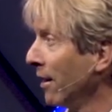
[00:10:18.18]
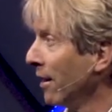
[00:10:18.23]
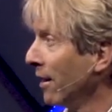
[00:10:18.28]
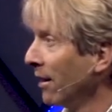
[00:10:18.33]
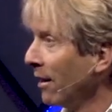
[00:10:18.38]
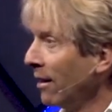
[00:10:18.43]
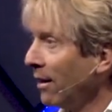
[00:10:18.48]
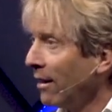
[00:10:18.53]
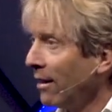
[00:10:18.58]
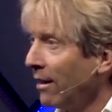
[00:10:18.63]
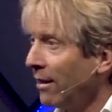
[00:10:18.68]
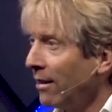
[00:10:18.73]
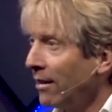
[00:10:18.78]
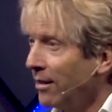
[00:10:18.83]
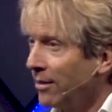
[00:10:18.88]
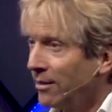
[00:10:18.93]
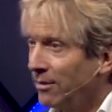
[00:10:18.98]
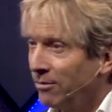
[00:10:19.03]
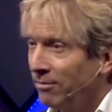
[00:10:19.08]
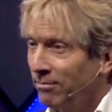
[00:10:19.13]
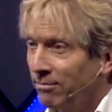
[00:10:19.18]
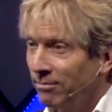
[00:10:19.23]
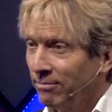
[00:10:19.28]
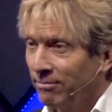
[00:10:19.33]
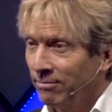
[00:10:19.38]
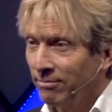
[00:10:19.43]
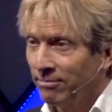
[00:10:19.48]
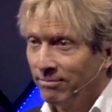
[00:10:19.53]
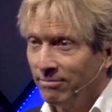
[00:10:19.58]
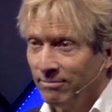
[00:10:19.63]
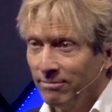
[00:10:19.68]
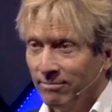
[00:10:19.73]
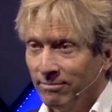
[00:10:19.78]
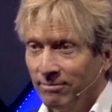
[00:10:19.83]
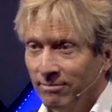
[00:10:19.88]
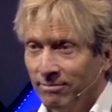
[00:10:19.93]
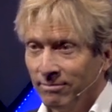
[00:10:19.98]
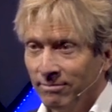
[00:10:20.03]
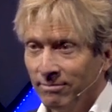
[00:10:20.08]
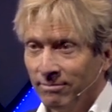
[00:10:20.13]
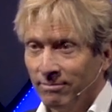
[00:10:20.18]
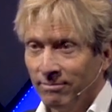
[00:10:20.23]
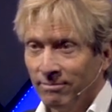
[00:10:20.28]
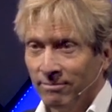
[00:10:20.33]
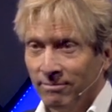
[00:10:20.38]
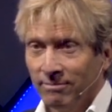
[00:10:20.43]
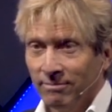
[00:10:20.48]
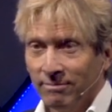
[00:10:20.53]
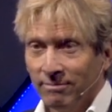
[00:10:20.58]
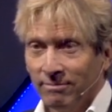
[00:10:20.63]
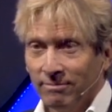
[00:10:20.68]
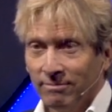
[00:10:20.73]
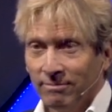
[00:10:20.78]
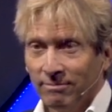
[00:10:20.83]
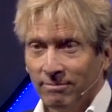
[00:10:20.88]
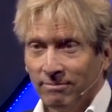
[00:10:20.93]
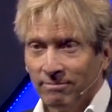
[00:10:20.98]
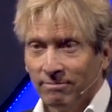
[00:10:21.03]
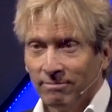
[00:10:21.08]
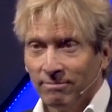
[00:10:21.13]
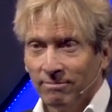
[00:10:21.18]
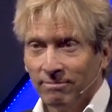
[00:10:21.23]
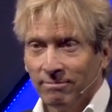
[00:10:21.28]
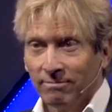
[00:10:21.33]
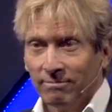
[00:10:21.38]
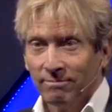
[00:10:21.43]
Nothing is said.